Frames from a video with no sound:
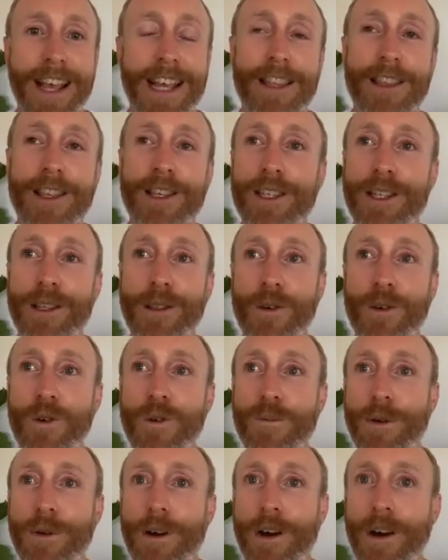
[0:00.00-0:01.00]
this
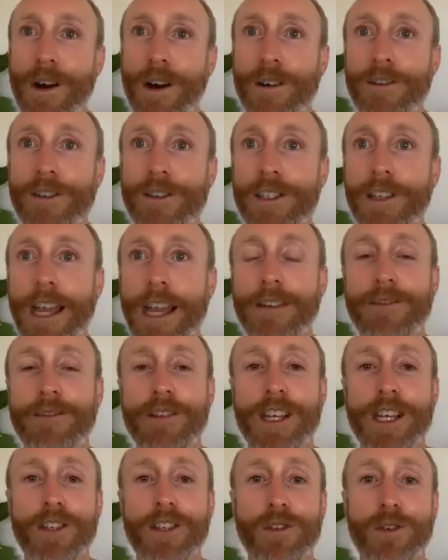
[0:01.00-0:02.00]
loop of
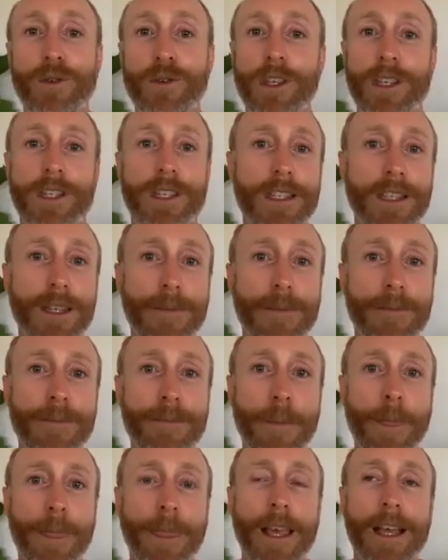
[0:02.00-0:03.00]
slavery to the system,
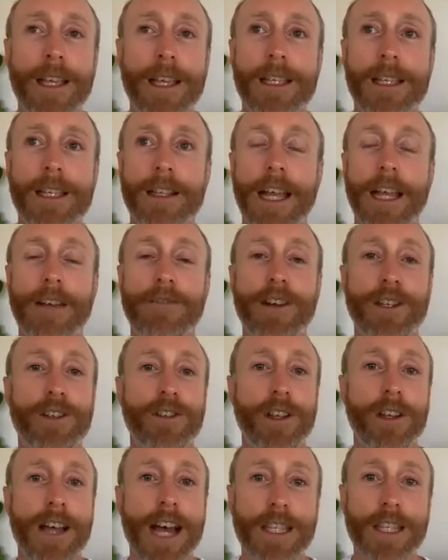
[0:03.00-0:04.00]
slavery to the
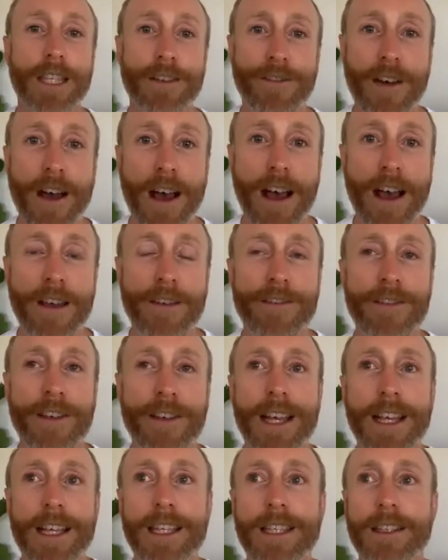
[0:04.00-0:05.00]
9 to 5,
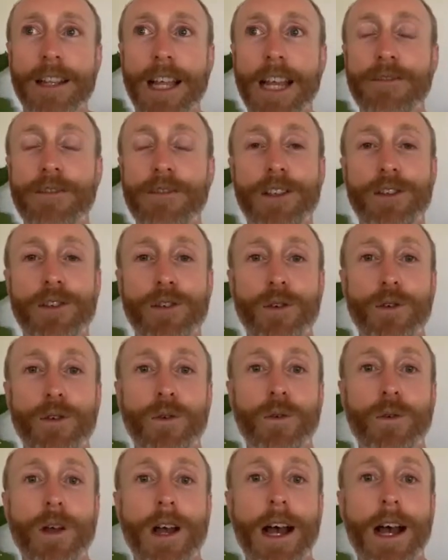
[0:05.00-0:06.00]
slavery
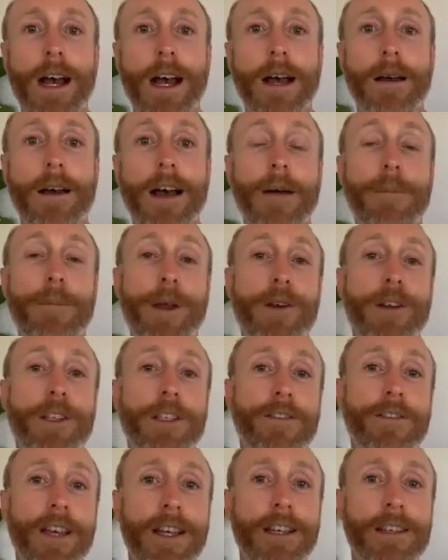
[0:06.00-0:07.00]
to our parents'
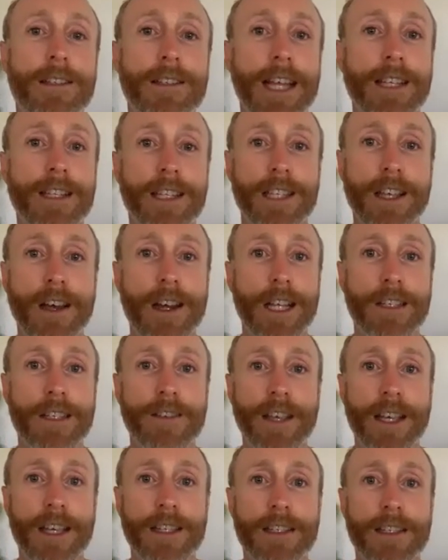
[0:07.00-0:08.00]
fears and society's
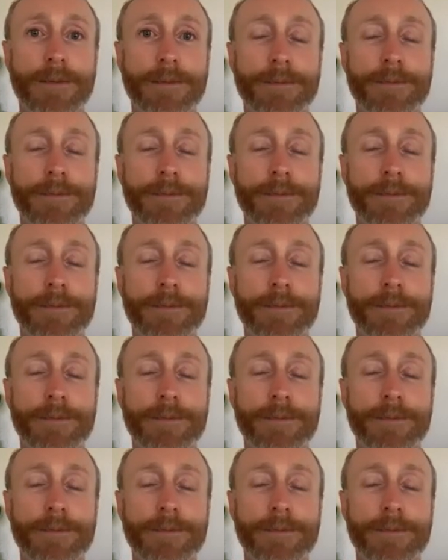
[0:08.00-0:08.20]
fears.